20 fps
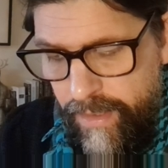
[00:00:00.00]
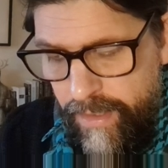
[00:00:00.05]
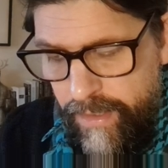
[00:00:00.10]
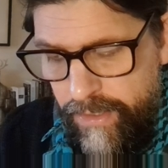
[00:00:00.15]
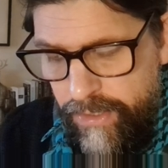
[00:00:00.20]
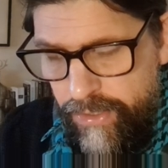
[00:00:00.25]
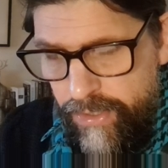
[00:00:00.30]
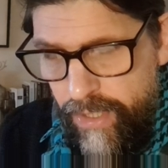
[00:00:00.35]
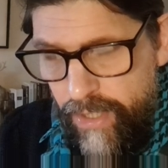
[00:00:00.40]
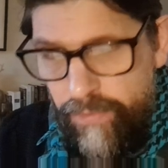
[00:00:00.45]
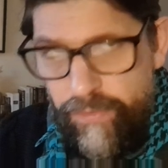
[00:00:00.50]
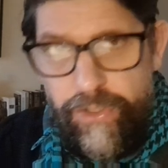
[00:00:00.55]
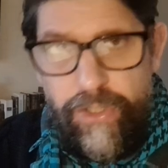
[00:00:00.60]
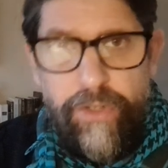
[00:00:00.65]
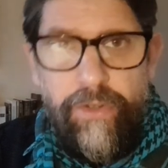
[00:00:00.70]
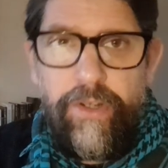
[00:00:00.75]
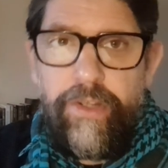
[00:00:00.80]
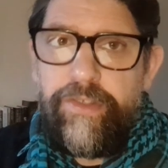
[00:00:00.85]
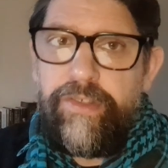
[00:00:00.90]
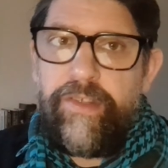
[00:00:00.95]

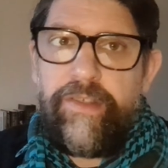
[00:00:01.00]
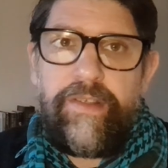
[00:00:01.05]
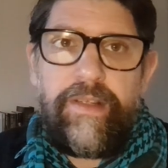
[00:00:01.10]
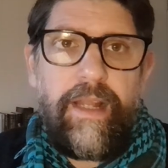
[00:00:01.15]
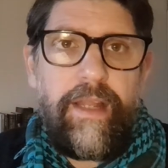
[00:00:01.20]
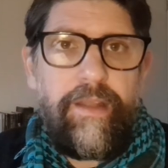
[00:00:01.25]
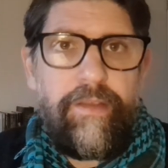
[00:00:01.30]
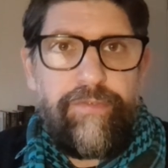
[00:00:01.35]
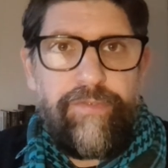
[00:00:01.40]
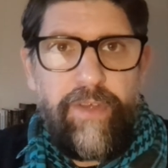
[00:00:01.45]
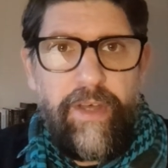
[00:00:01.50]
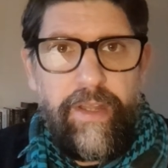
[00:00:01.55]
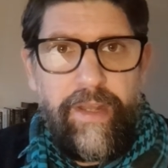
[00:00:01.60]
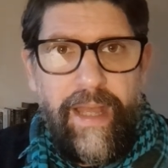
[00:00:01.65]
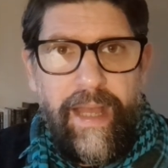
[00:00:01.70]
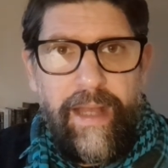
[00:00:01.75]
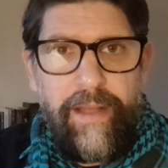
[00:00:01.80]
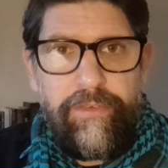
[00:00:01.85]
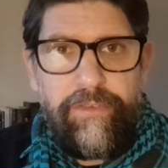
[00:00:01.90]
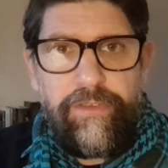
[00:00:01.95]
Uranus is still in the third
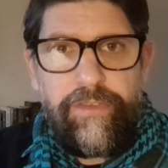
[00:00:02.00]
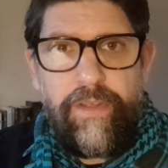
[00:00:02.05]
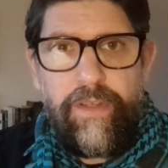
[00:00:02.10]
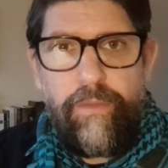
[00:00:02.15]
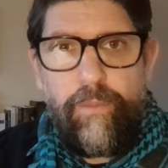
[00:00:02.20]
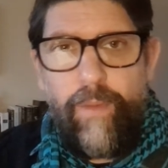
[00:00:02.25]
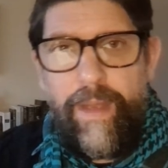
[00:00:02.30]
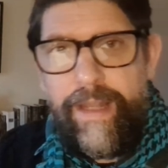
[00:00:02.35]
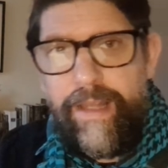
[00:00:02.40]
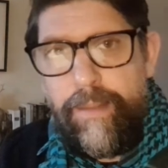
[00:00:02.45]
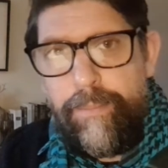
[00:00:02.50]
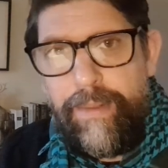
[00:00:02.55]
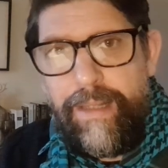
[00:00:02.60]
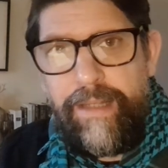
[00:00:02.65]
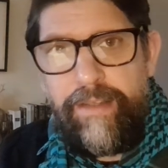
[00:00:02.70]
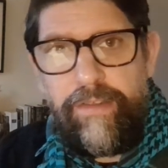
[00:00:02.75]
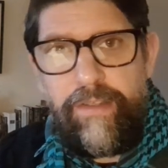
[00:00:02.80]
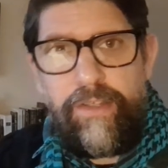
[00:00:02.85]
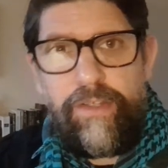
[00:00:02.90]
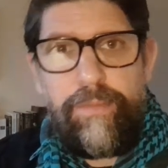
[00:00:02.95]
house, so the way the
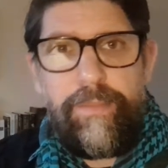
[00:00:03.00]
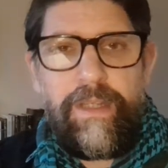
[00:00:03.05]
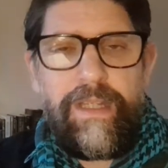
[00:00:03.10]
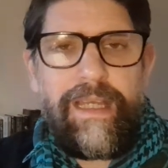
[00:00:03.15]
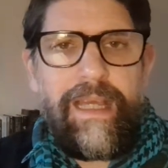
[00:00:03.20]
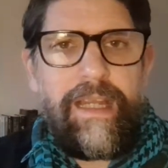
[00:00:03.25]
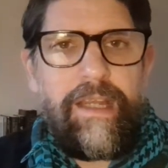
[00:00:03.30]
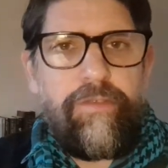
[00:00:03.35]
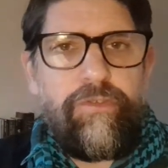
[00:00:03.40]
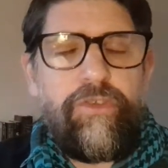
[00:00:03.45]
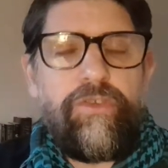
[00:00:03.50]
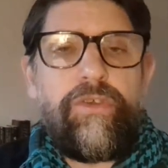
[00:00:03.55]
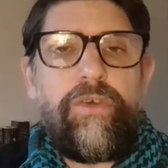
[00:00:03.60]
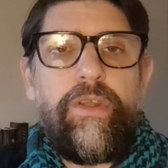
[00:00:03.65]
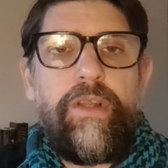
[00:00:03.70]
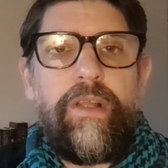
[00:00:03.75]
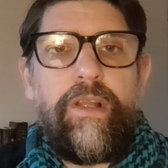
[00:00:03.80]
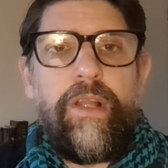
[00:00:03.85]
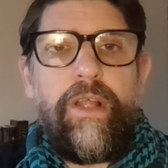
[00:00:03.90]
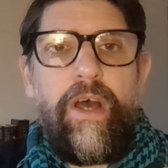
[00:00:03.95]
ability to communicate, you've just got
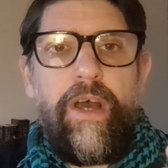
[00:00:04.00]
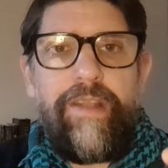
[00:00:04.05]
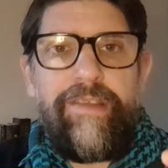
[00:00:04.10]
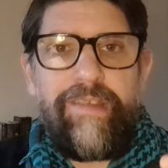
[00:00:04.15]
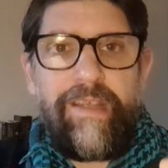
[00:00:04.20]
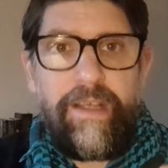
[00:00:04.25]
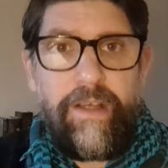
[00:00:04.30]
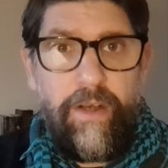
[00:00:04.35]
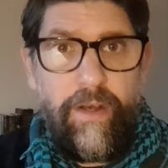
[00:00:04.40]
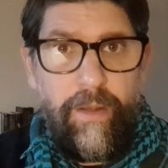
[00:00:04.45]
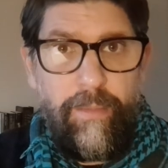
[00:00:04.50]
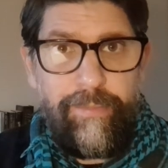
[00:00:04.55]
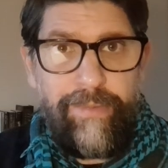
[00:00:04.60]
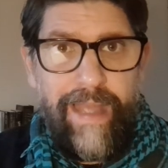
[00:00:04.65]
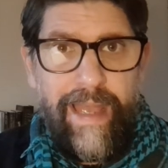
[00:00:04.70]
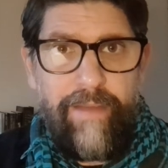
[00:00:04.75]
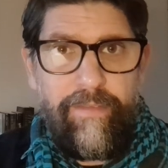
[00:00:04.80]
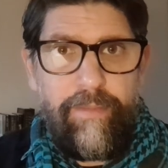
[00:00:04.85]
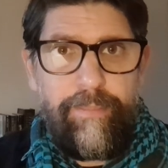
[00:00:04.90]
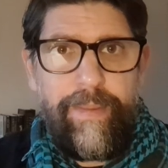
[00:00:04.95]
to learn to calm
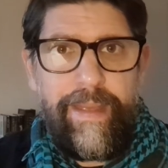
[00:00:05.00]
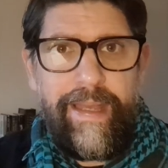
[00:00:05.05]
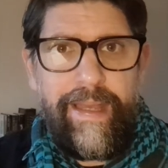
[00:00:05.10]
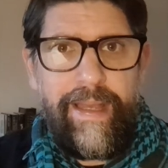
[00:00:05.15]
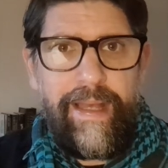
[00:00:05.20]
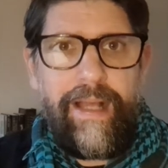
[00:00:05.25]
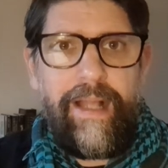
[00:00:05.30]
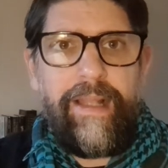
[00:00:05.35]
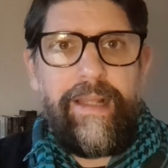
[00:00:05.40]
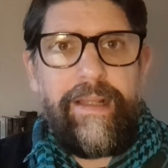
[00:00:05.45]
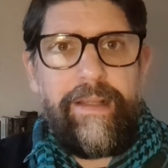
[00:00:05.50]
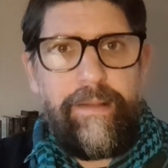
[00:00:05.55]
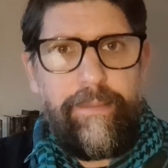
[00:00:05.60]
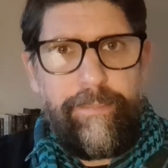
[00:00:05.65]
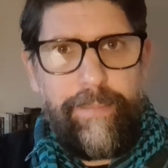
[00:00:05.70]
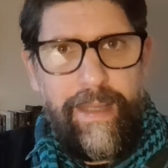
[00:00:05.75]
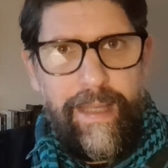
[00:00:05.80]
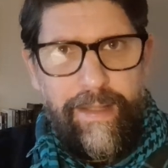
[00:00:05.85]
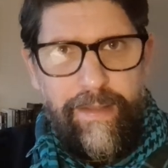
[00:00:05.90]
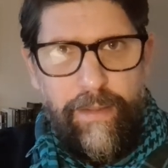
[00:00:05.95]
down a little
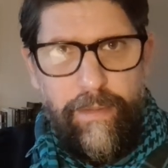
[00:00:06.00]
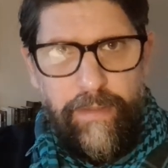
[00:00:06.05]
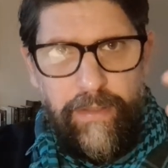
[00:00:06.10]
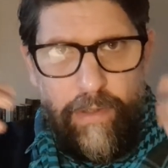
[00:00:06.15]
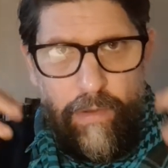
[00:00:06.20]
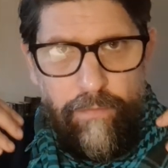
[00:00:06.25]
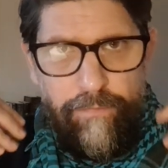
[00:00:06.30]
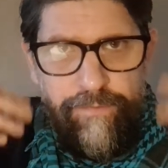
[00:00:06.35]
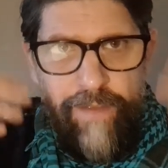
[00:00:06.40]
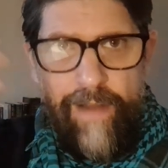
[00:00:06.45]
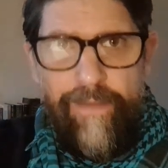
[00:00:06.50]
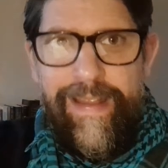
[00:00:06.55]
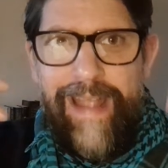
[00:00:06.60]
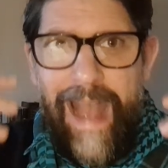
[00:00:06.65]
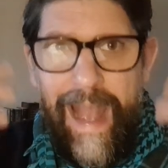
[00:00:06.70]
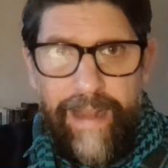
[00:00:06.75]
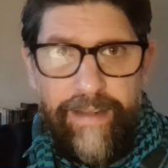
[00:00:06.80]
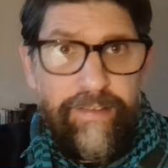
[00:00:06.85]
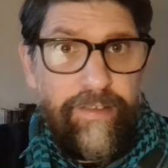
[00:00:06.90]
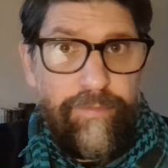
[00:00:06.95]
bit. They've got a very
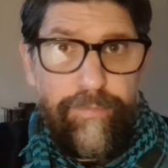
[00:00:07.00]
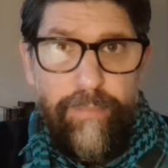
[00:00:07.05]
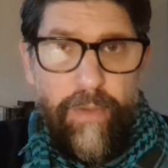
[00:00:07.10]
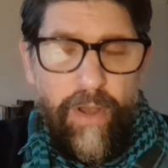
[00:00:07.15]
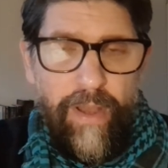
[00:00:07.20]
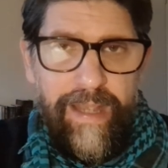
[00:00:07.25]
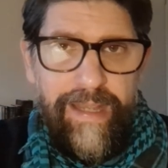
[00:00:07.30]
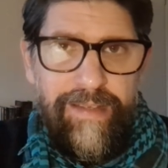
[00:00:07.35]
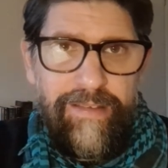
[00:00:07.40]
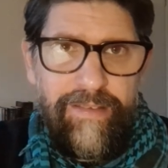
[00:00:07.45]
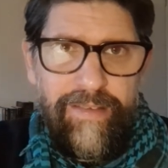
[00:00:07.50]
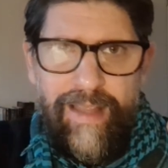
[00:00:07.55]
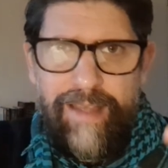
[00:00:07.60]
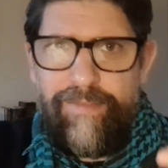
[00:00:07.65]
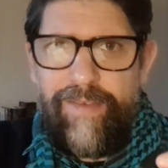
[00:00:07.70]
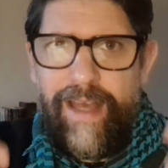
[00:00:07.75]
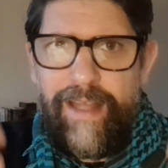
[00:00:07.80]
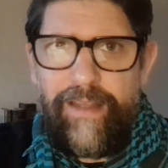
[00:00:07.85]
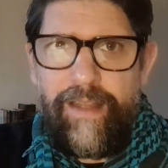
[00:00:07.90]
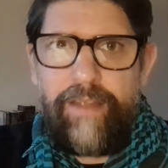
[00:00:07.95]
active mind. They've
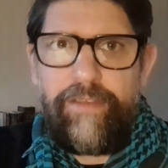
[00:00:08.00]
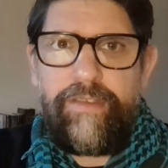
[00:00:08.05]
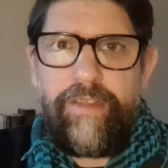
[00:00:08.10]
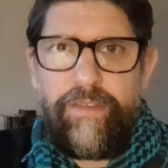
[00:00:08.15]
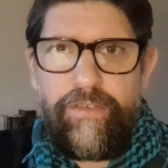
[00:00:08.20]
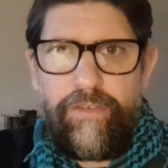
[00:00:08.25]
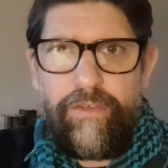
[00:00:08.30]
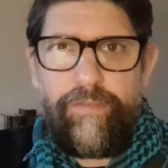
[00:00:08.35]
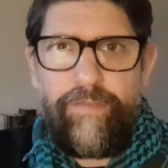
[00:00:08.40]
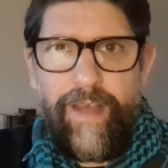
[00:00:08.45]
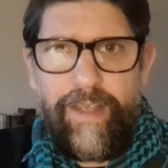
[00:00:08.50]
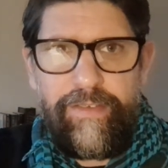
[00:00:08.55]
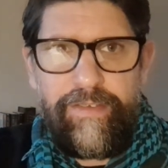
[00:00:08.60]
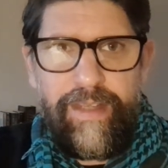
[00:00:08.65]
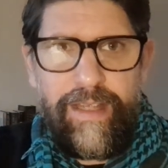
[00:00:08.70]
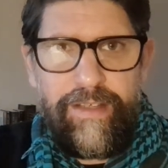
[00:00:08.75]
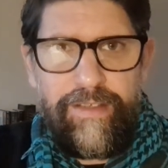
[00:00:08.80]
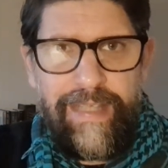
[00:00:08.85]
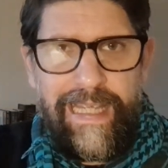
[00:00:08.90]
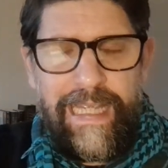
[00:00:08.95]
had that since
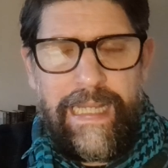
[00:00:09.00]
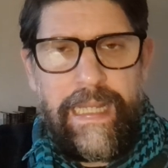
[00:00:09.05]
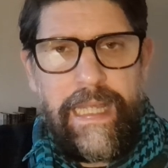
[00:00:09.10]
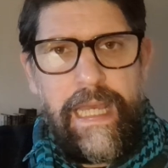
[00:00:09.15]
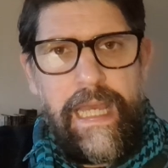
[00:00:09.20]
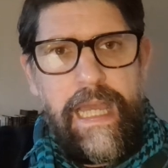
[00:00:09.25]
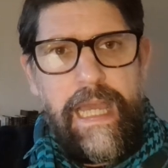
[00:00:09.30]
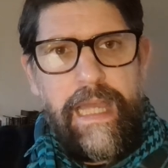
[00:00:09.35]
2018.